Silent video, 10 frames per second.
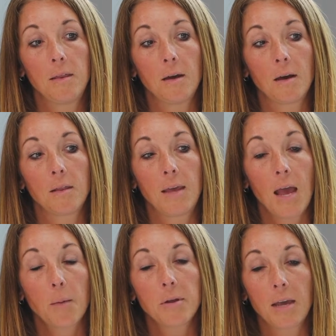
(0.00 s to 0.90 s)
The
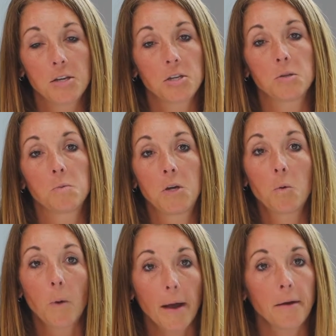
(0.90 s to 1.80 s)
applications
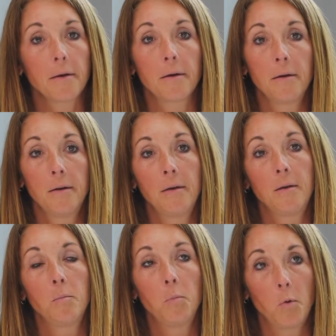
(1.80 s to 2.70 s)
require
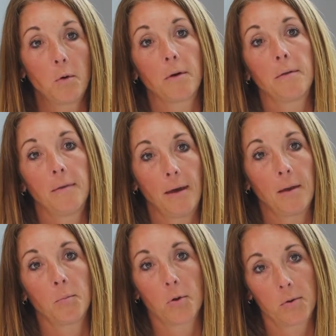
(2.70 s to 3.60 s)
more
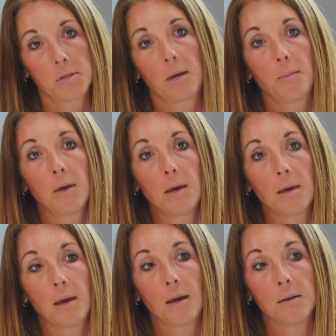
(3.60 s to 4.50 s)
than
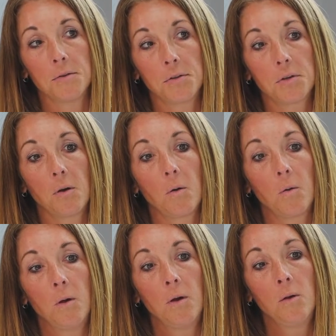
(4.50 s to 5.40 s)
prototyping, and
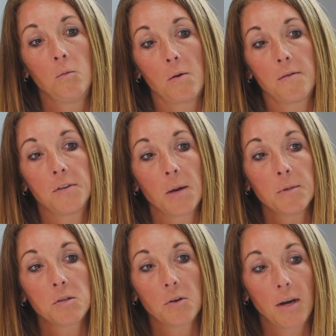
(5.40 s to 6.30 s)
so what we've
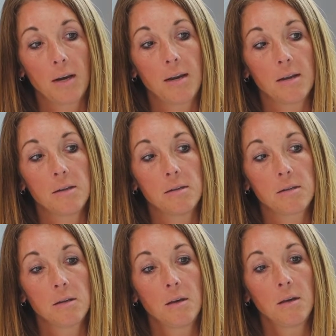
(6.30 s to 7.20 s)
demonstrated
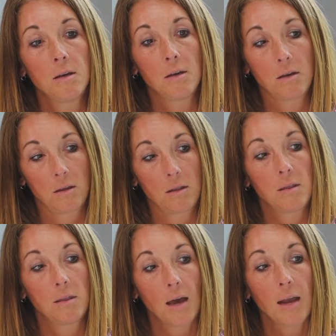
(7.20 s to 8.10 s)
is
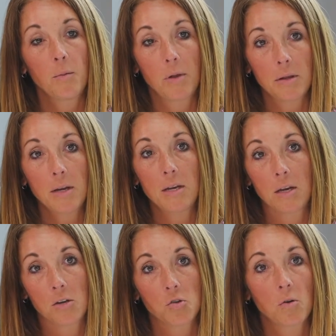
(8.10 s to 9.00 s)
that ability to
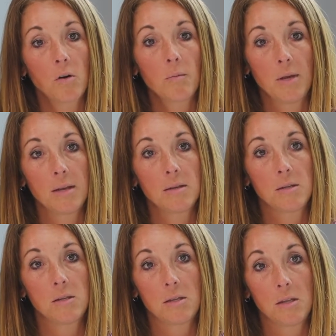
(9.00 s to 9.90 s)
control means